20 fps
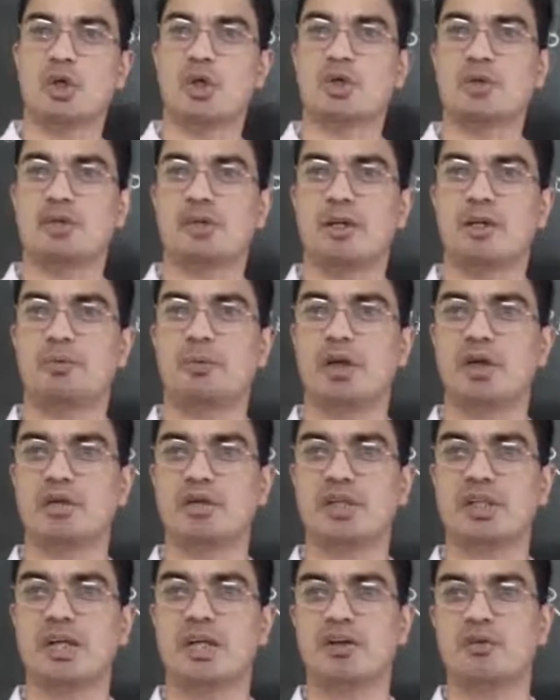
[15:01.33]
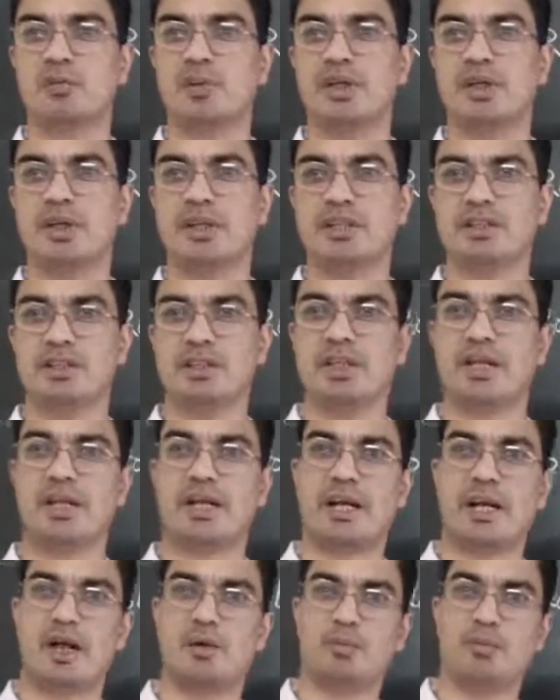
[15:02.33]
known about the government is
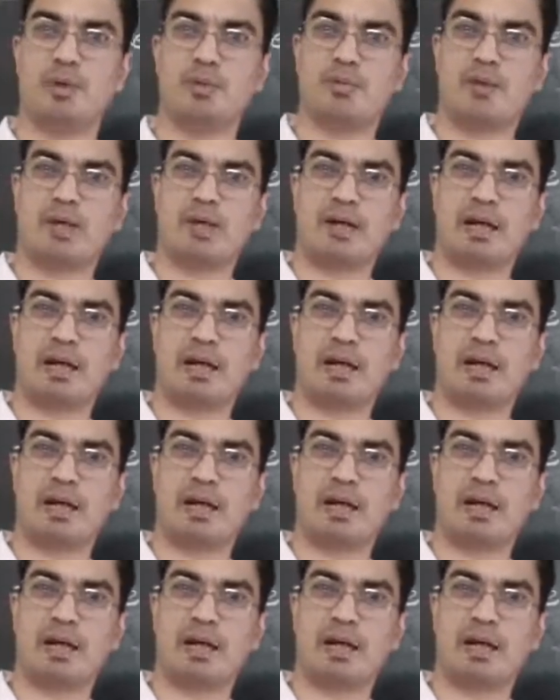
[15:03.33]
people